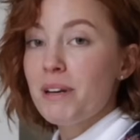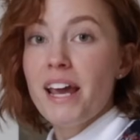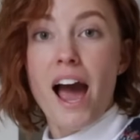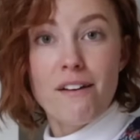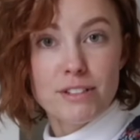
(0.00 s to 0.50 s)
and I
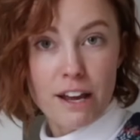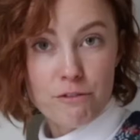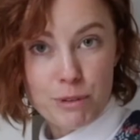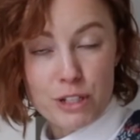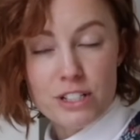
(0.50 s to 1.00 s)
have to
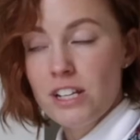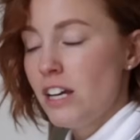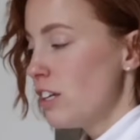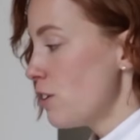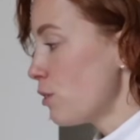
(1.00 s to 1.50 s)
have books.
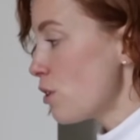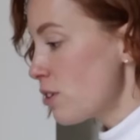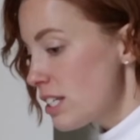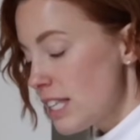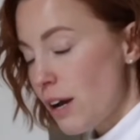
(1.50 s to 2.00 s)
You'll
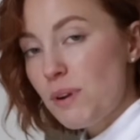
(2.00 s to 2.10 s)
notice that